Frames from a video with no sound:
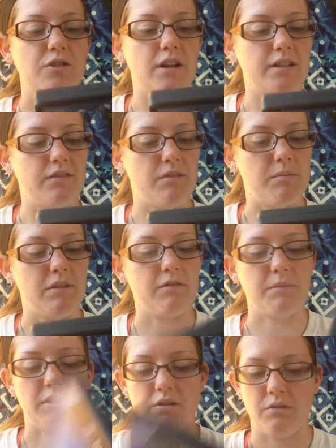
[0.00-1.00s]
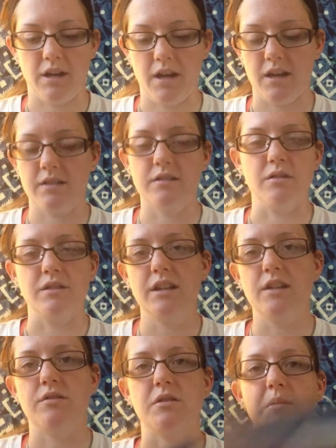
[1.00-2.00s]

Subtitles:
directly from me from the UK. So thank you so